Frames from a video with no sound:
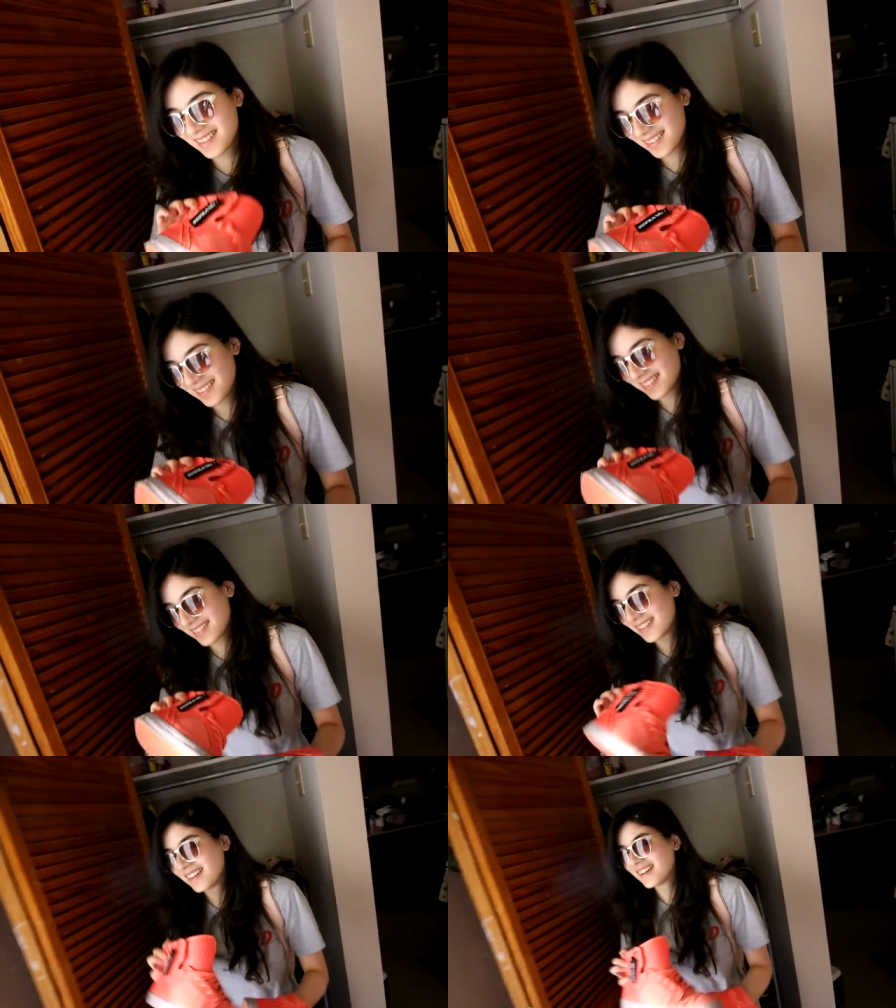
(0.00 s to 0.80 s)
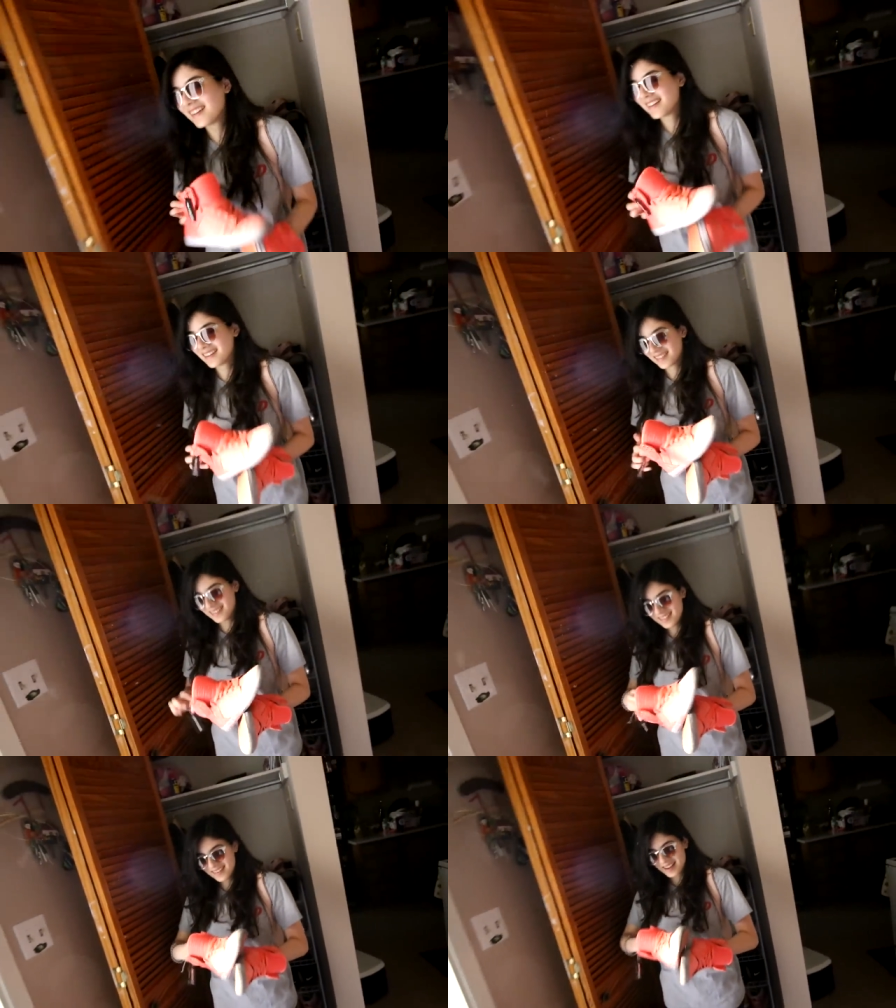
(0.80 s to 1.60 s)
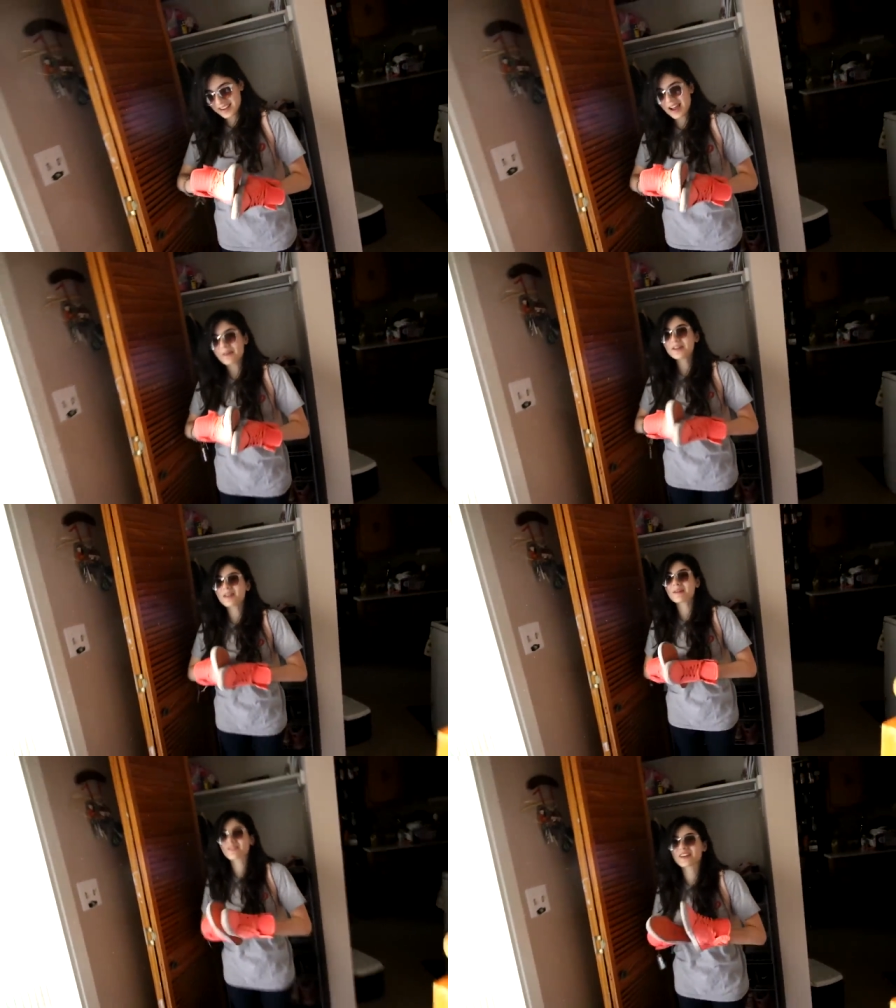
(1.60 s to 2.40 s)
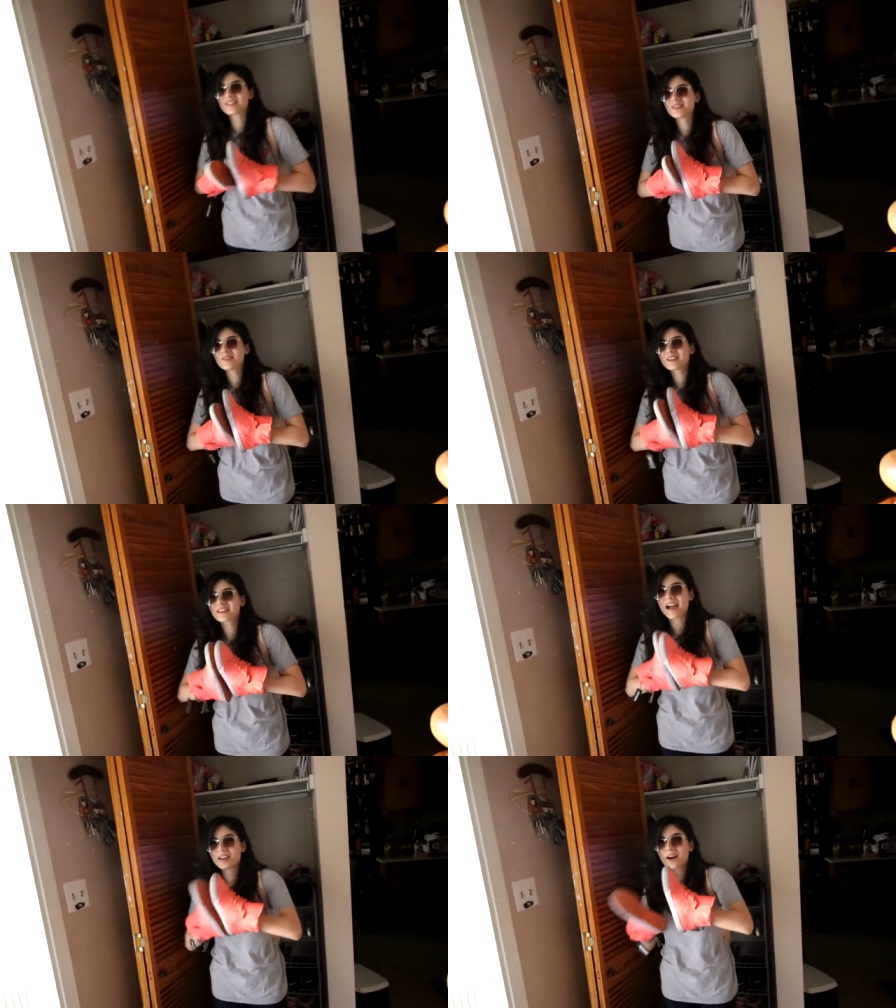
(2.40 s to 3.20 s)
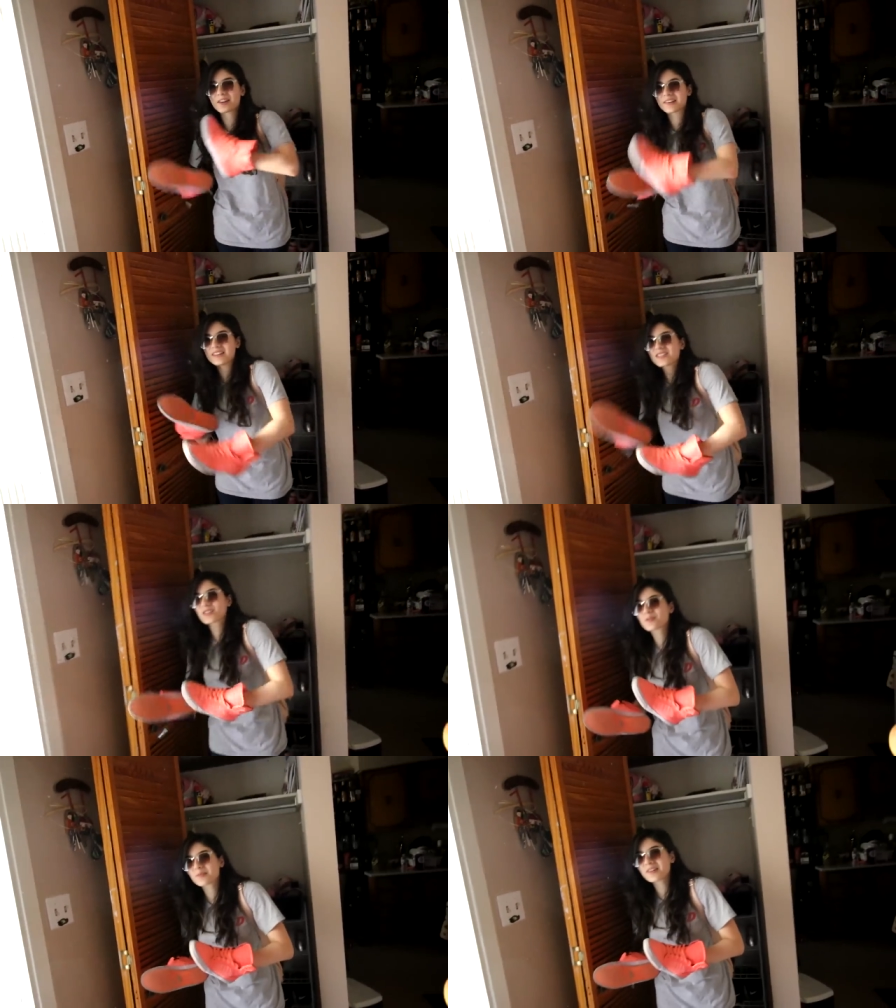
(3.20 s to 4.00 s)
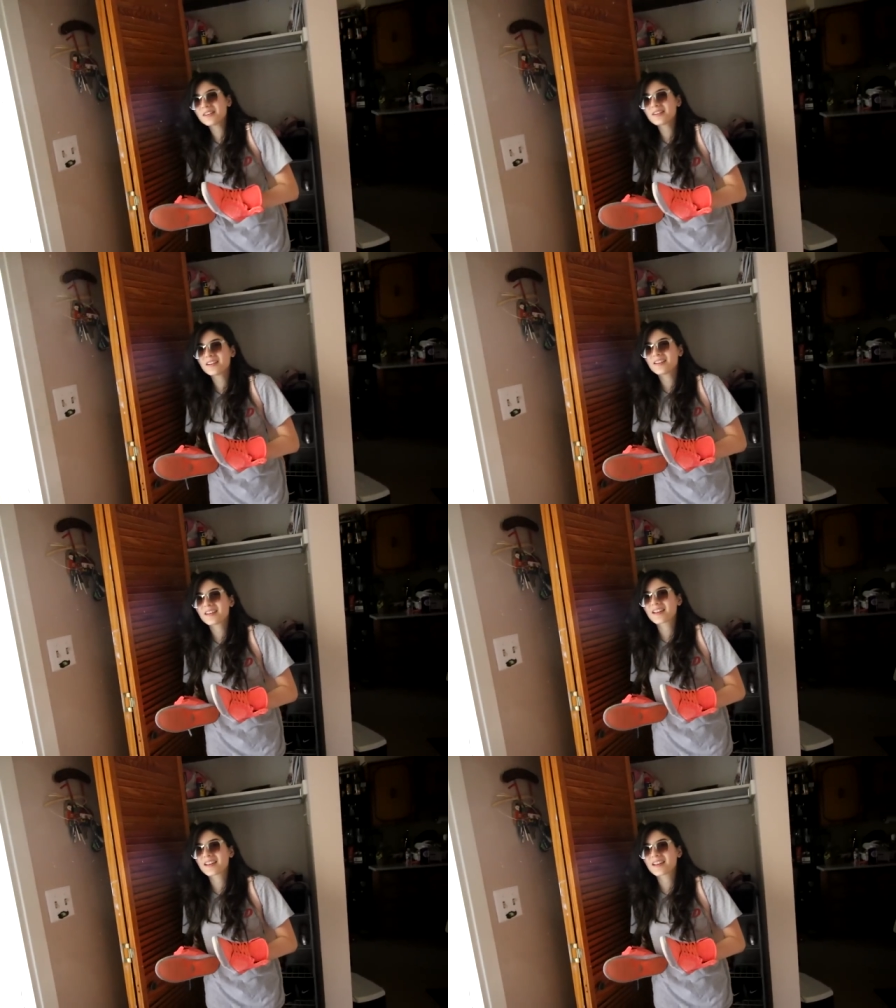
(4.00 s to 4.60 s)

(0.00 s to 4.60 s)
I can't believe you. I would get my friend to do it. I got her into Supra. Yeah.